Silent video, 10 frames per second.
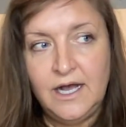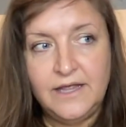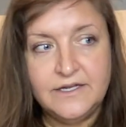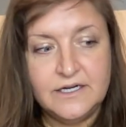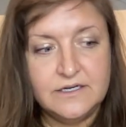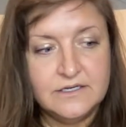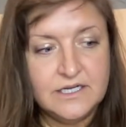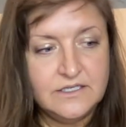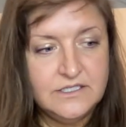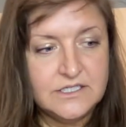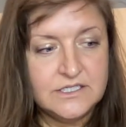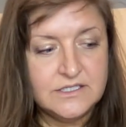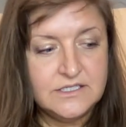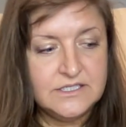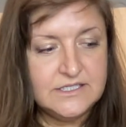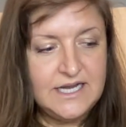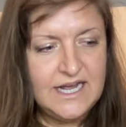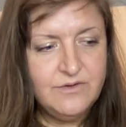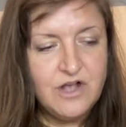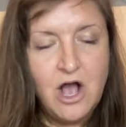other cultures, just
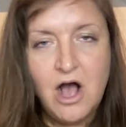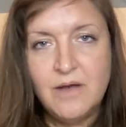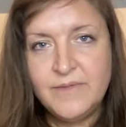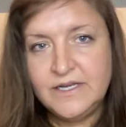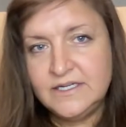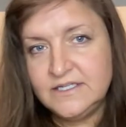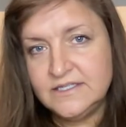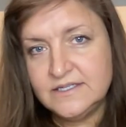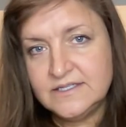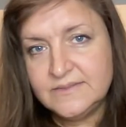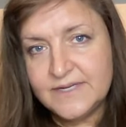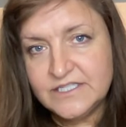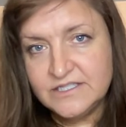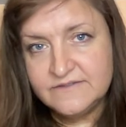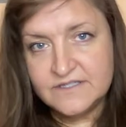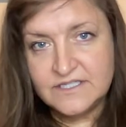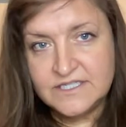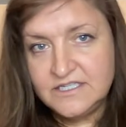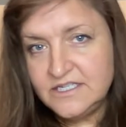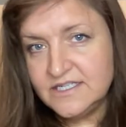how common it is, especially for
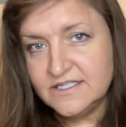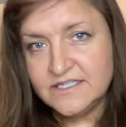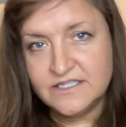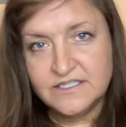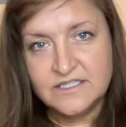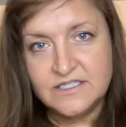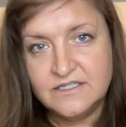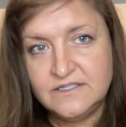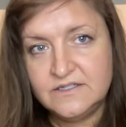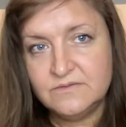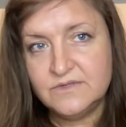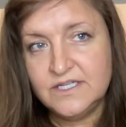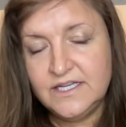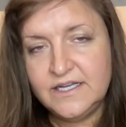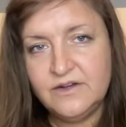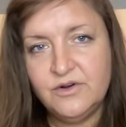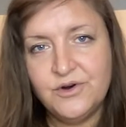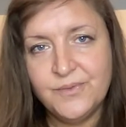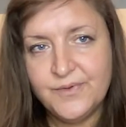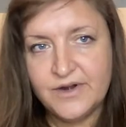indigenous cultures, to really
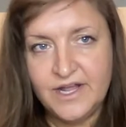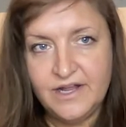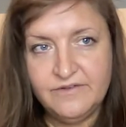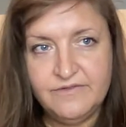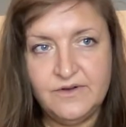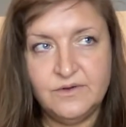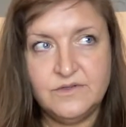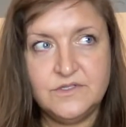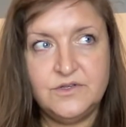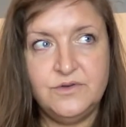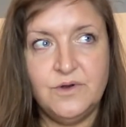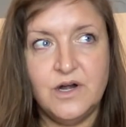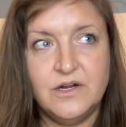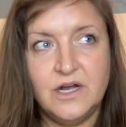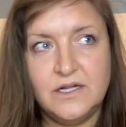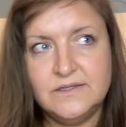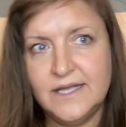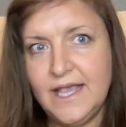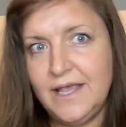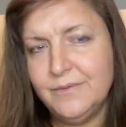incorporate folks who are not
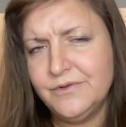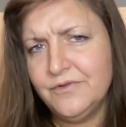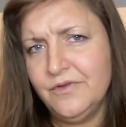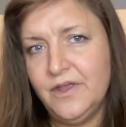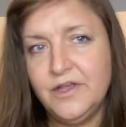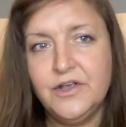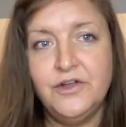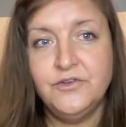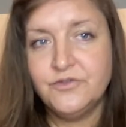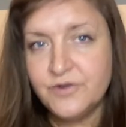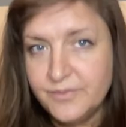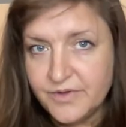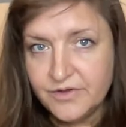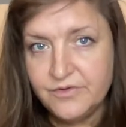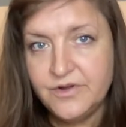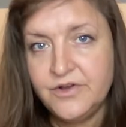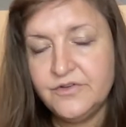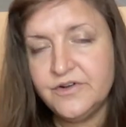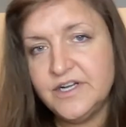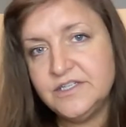like able to like contribute in
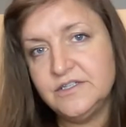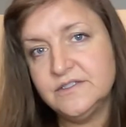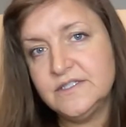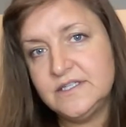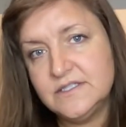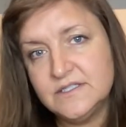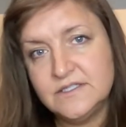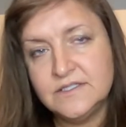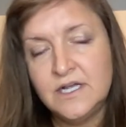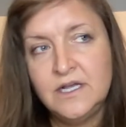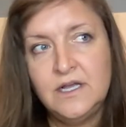traditional senses